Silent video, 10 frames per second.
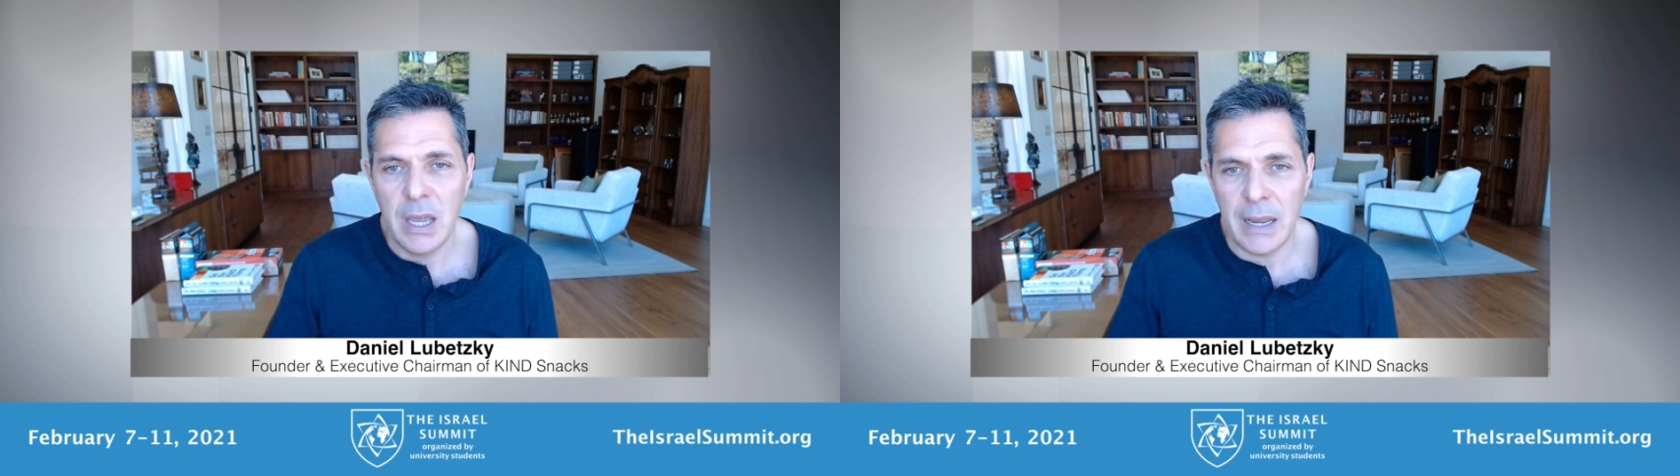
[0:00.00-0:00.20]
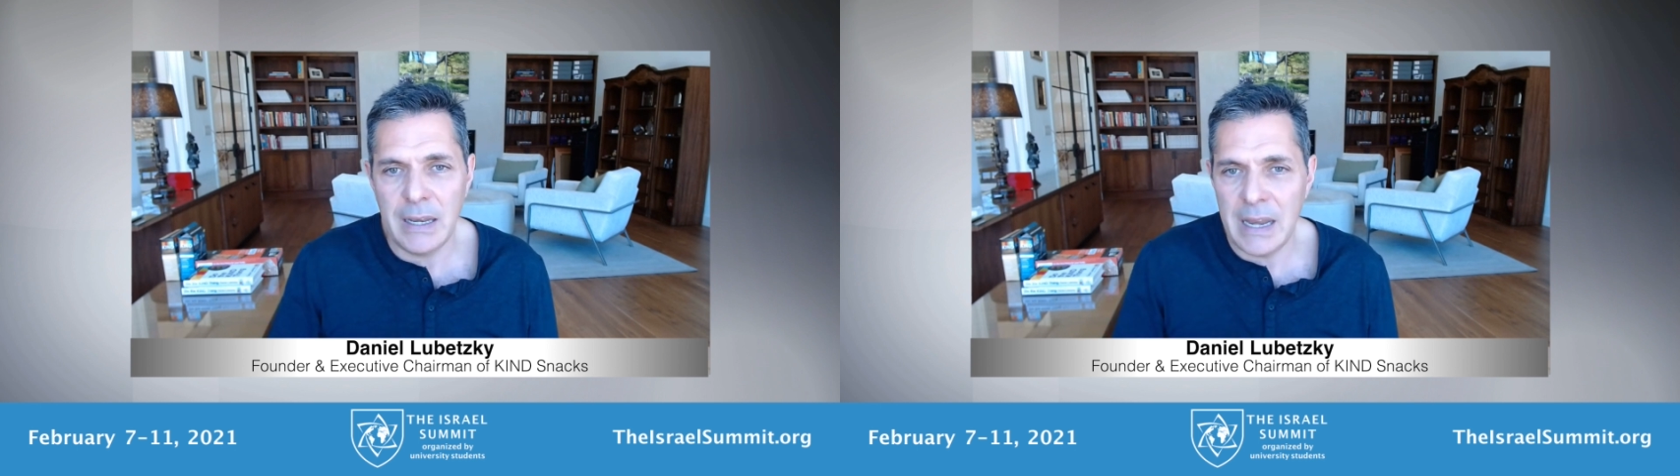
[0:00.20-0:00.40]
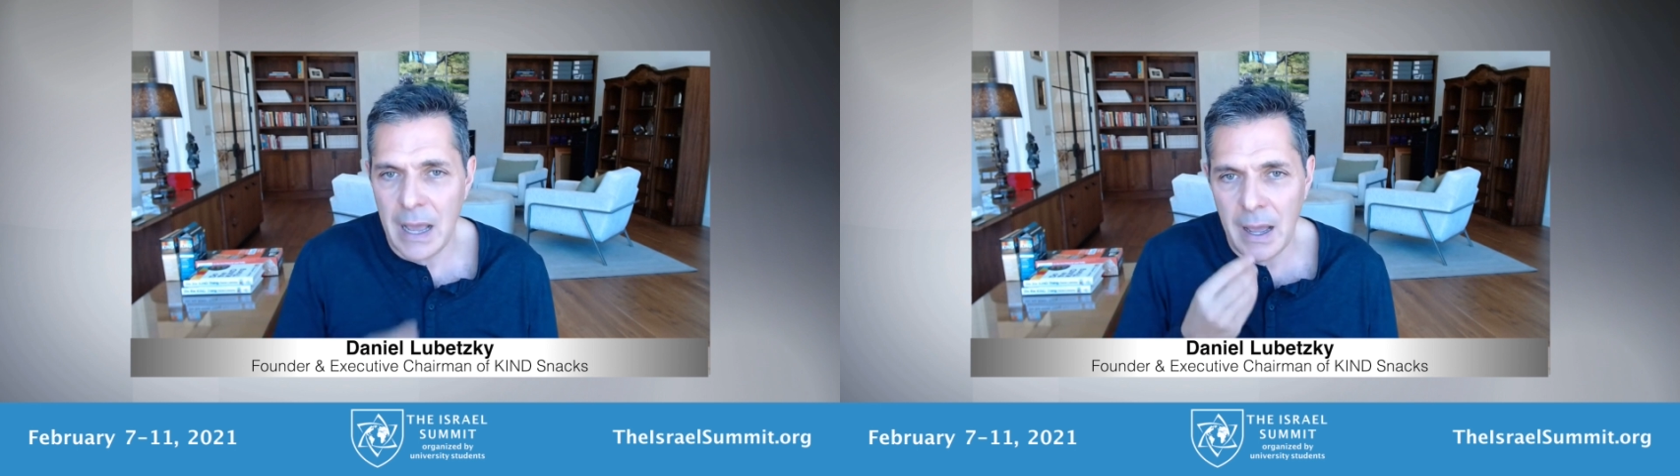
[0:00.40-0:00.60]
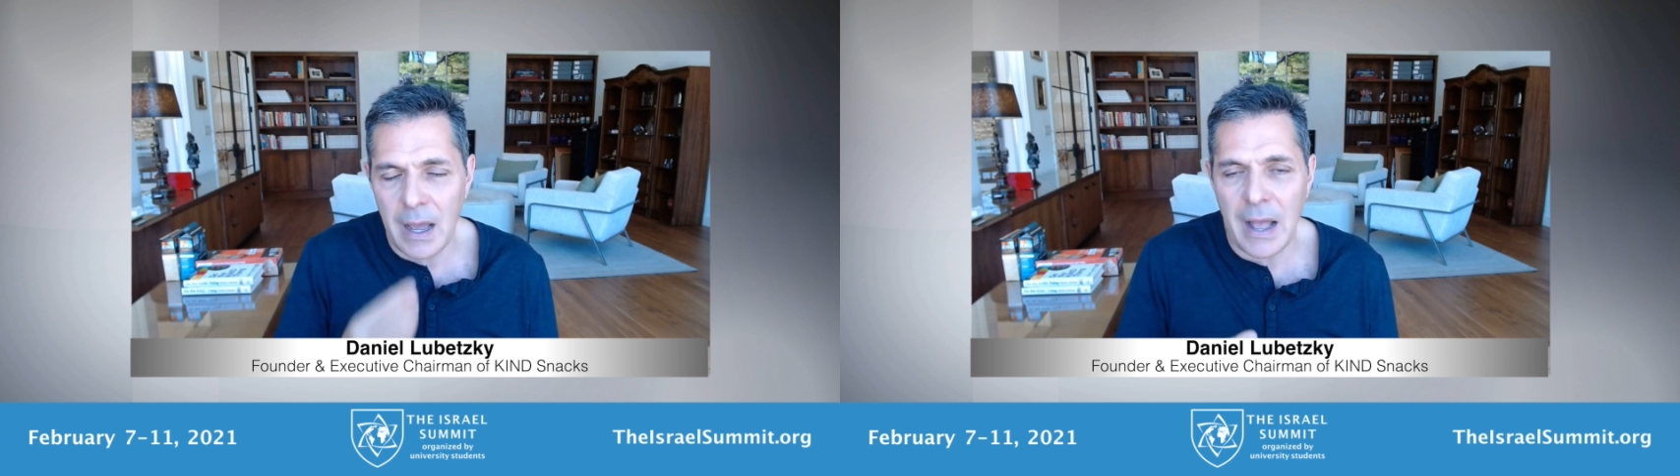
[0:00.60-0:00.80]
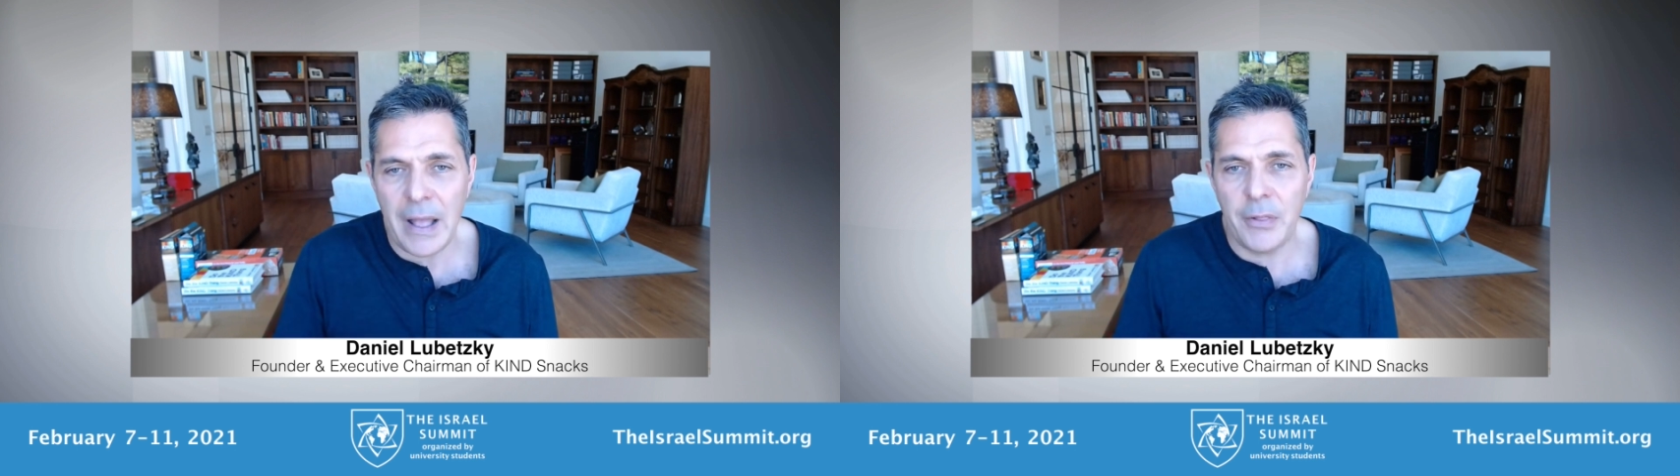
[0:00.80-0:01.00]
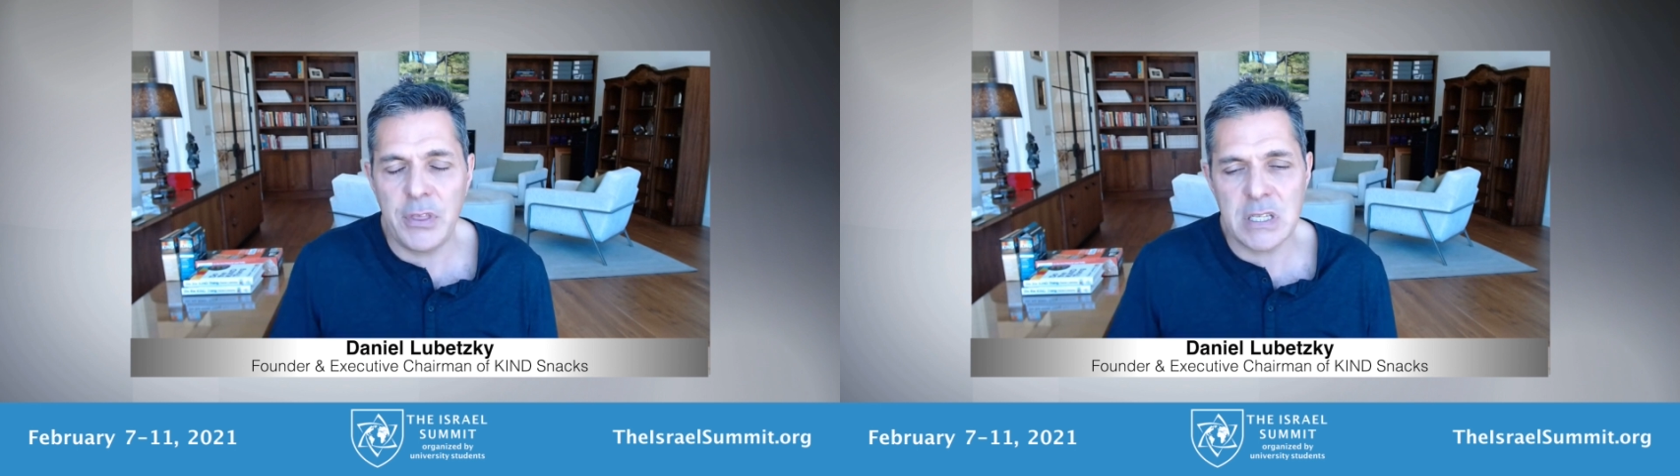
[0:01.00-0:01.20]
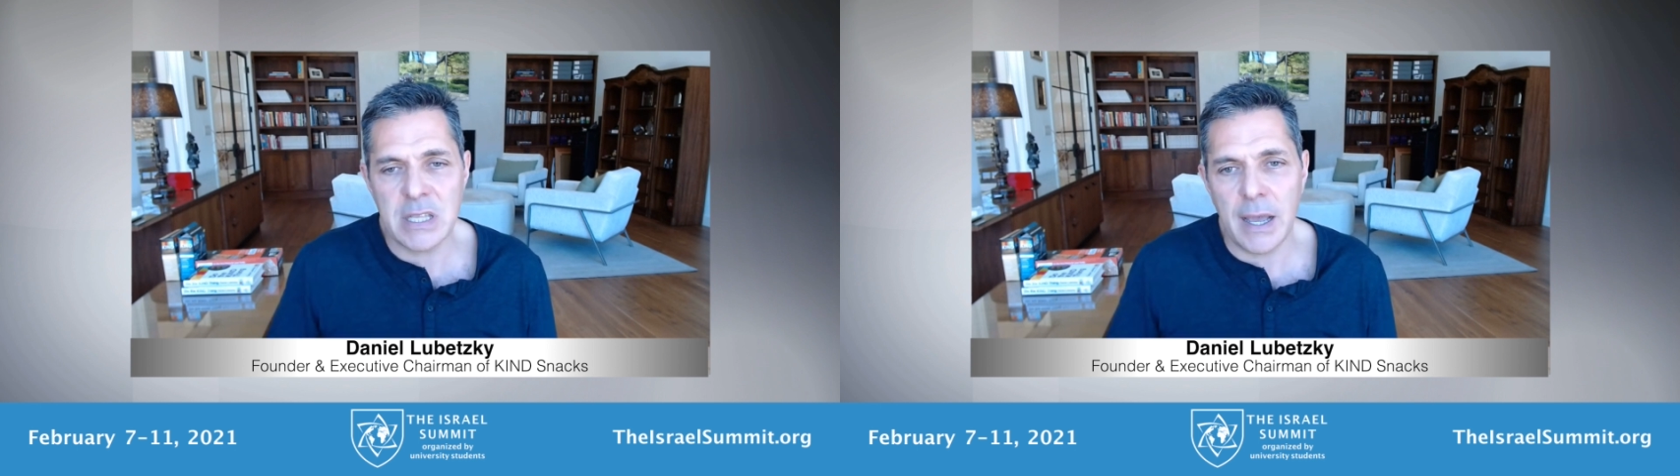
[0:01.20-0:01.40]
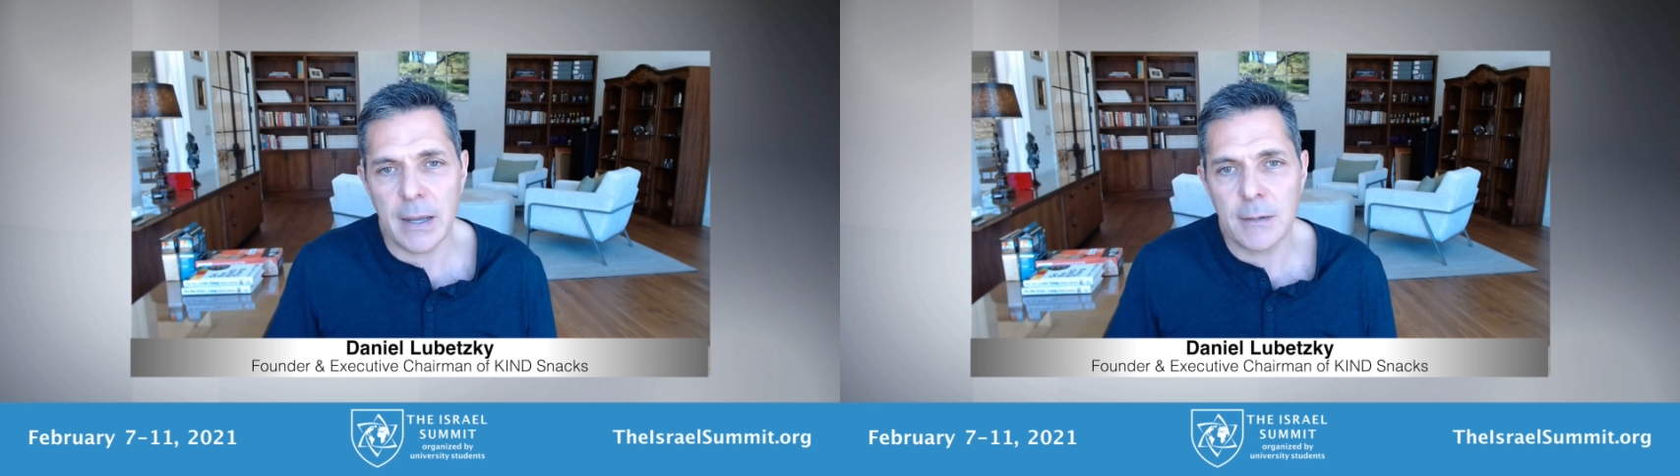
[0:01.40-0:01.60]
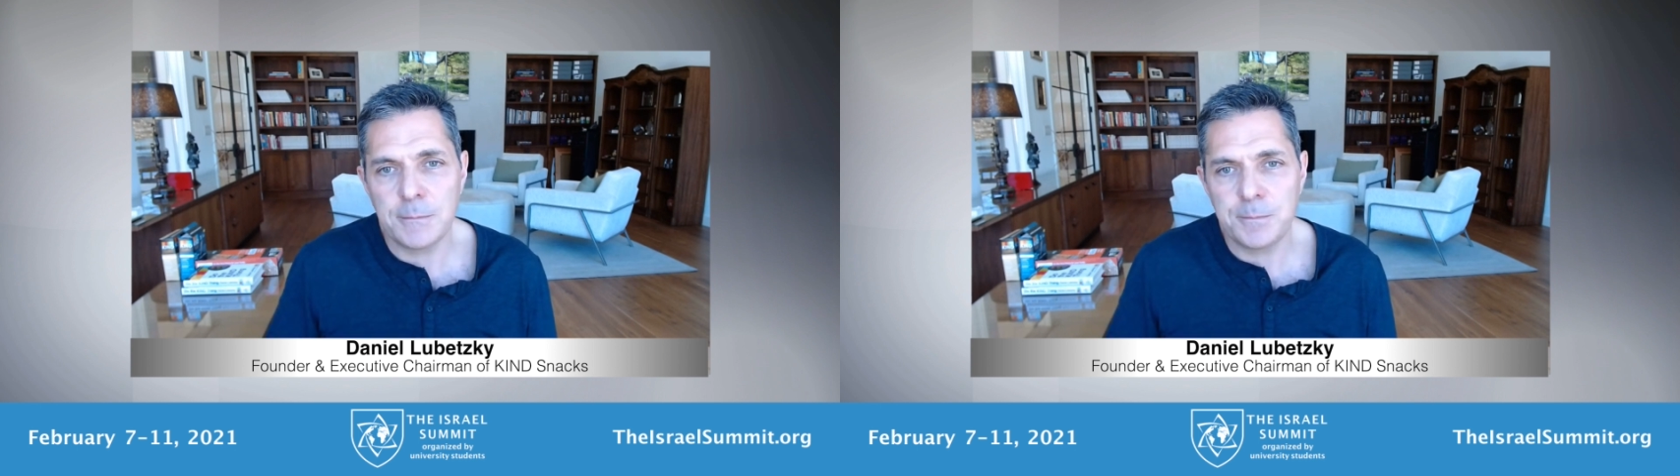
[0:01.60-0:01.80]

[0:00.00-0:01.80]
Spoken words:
and need a healthy snack.